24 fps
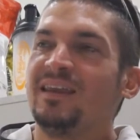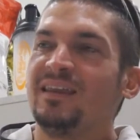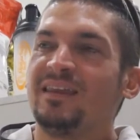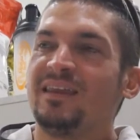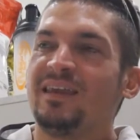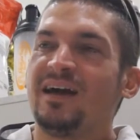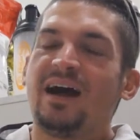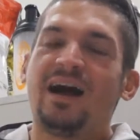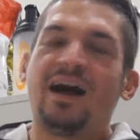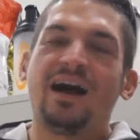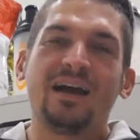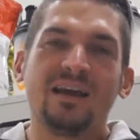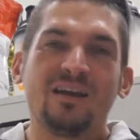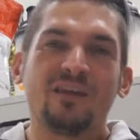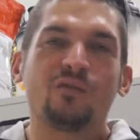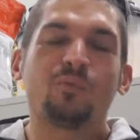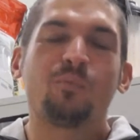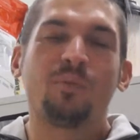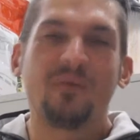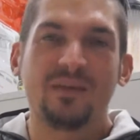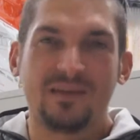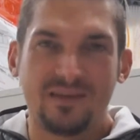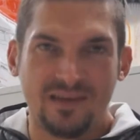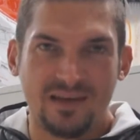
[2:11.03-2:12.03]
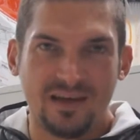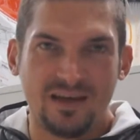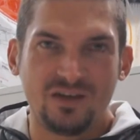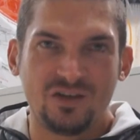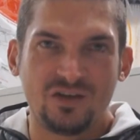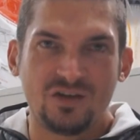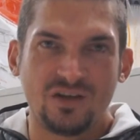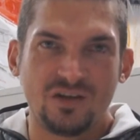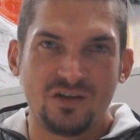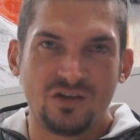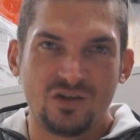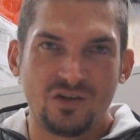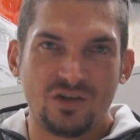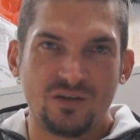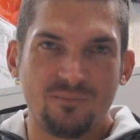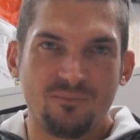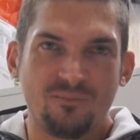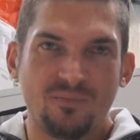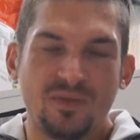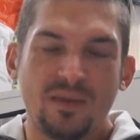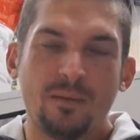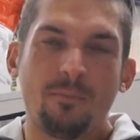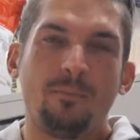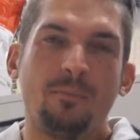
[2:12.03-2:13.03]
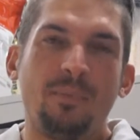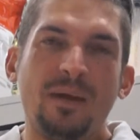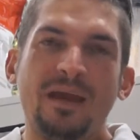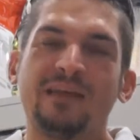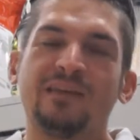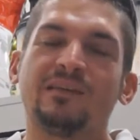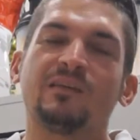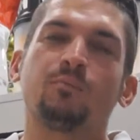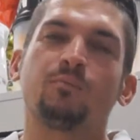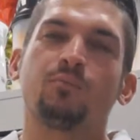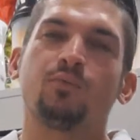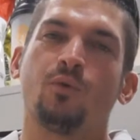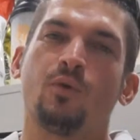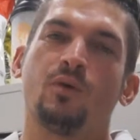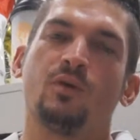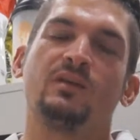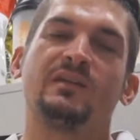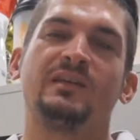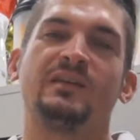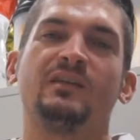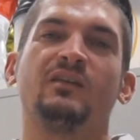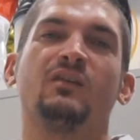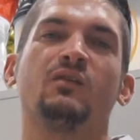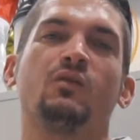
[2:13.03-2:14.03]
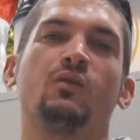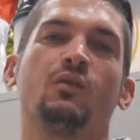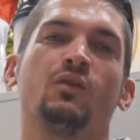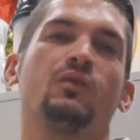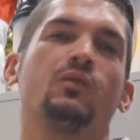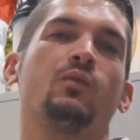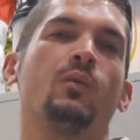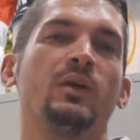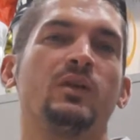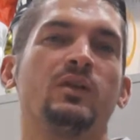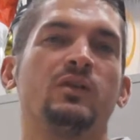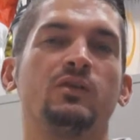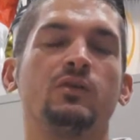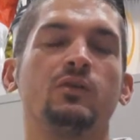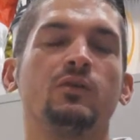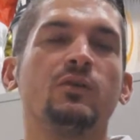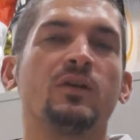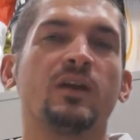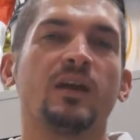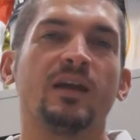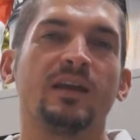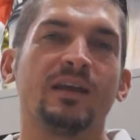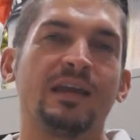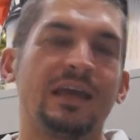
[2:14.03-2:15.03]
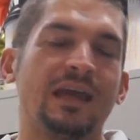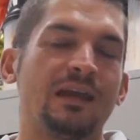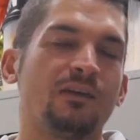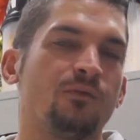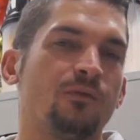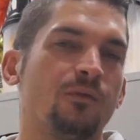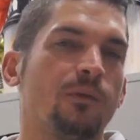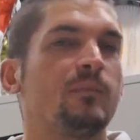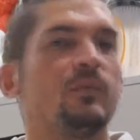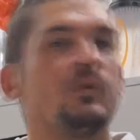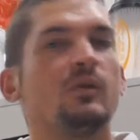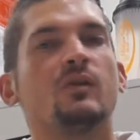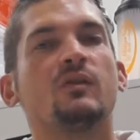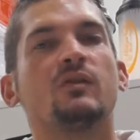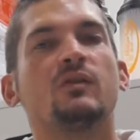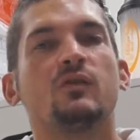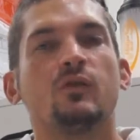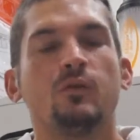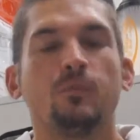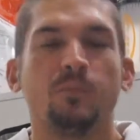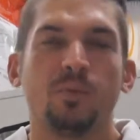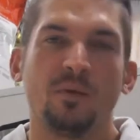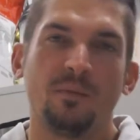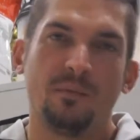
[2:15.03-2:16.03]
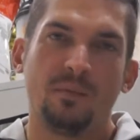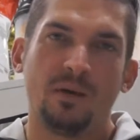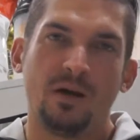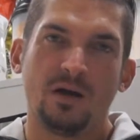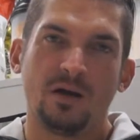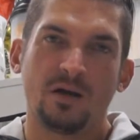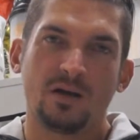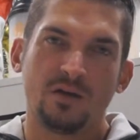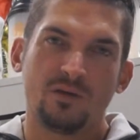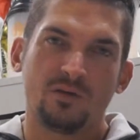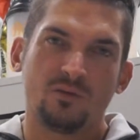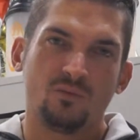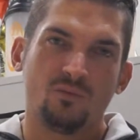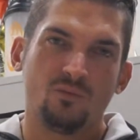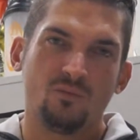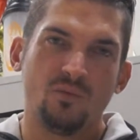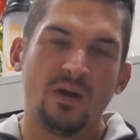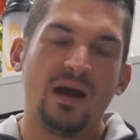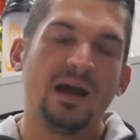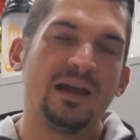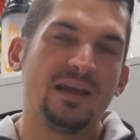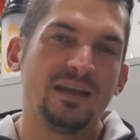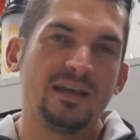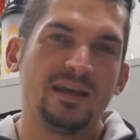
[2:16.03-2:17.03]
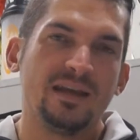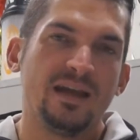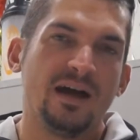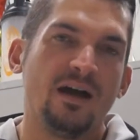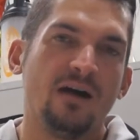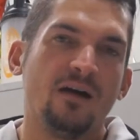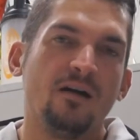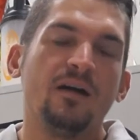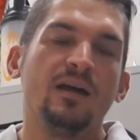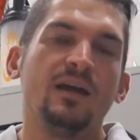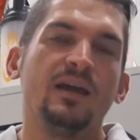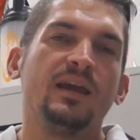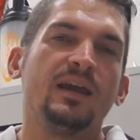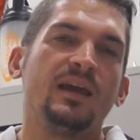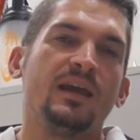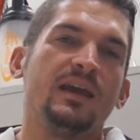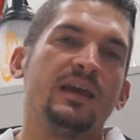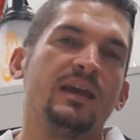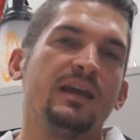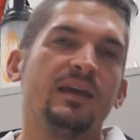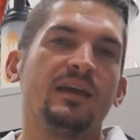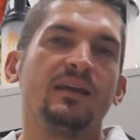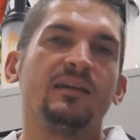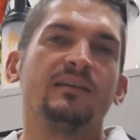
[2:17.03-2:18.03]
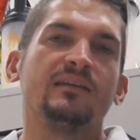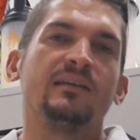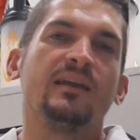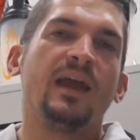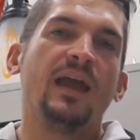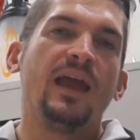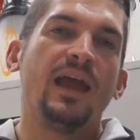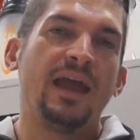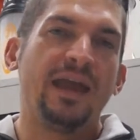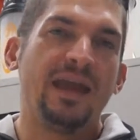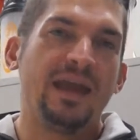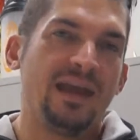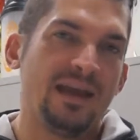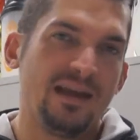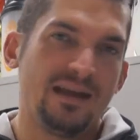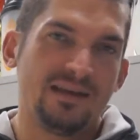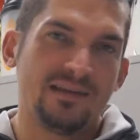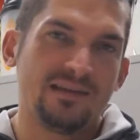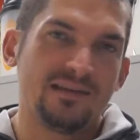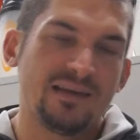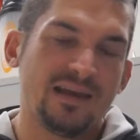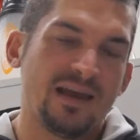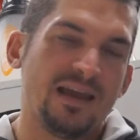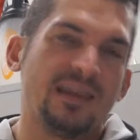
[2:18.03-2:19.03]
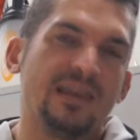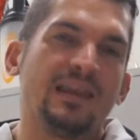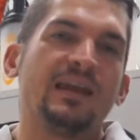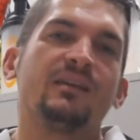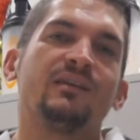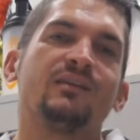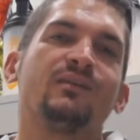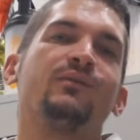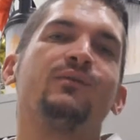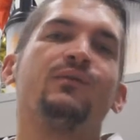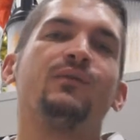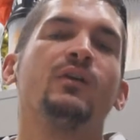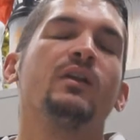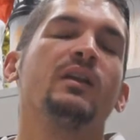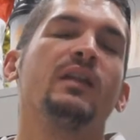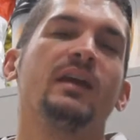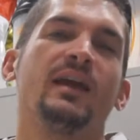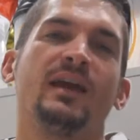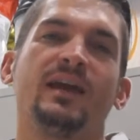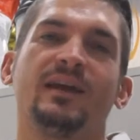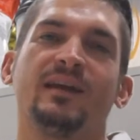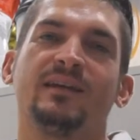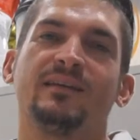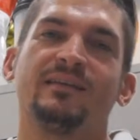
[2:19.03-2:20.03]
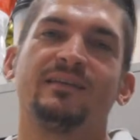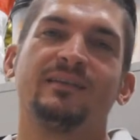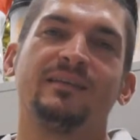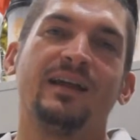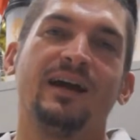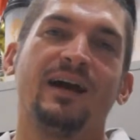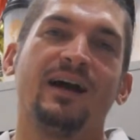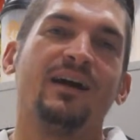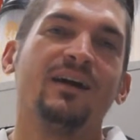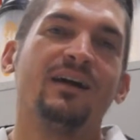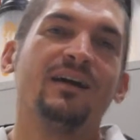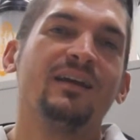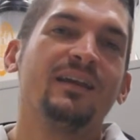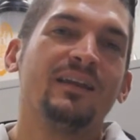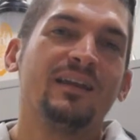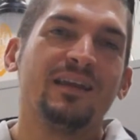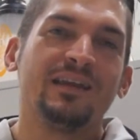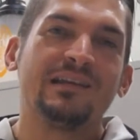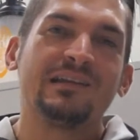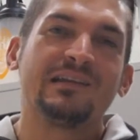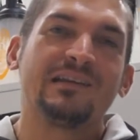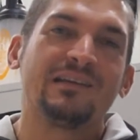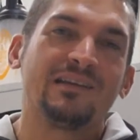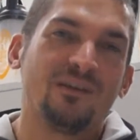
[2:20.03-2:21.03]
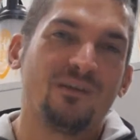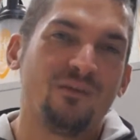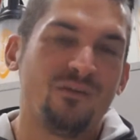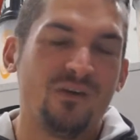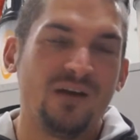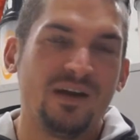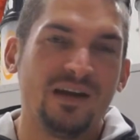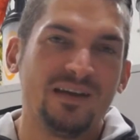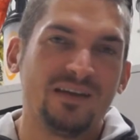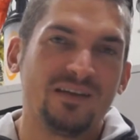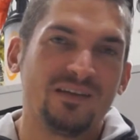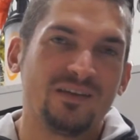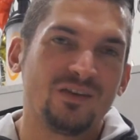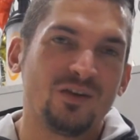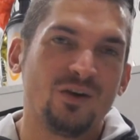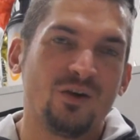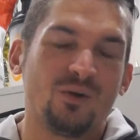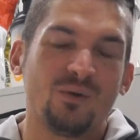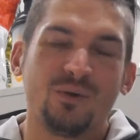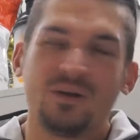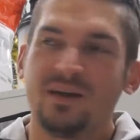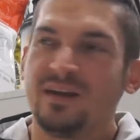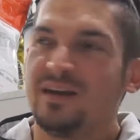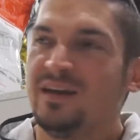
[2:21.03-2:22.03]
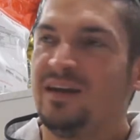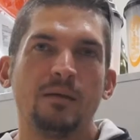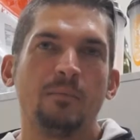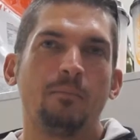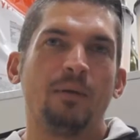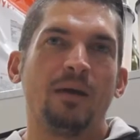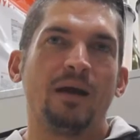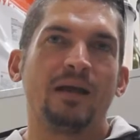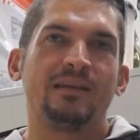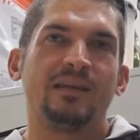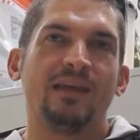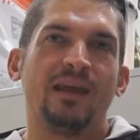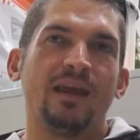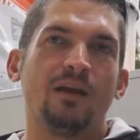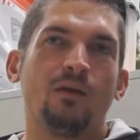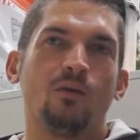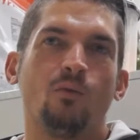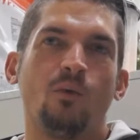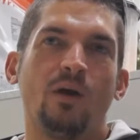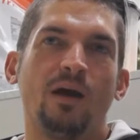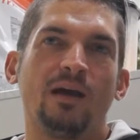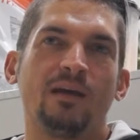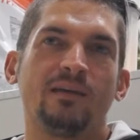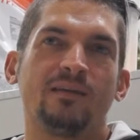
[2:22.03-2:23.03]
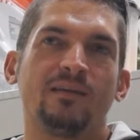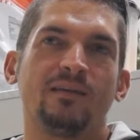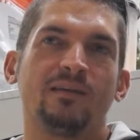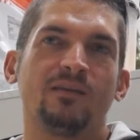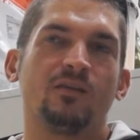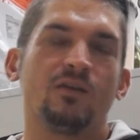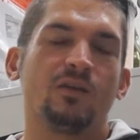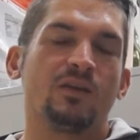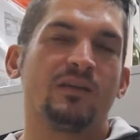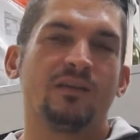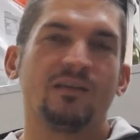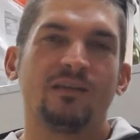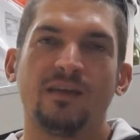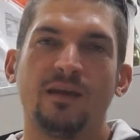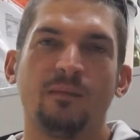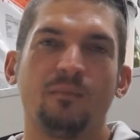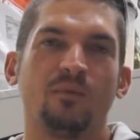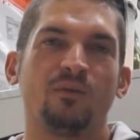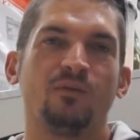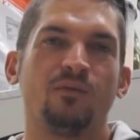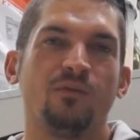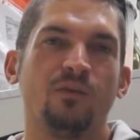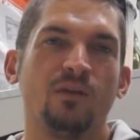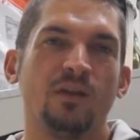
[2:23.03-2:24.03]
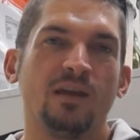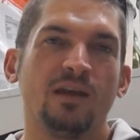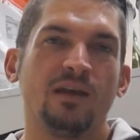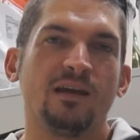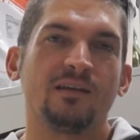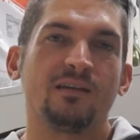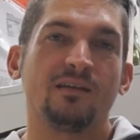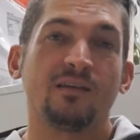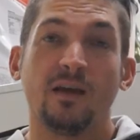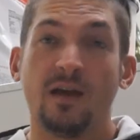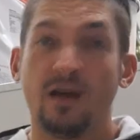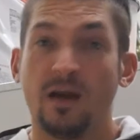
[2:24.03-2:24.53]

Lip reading: The highest percentage, the best protein source, what you can get from your supermarket right now is eggs, and that's full eggs. Now, this is a funny story, but egg whites is not the same as full eggs.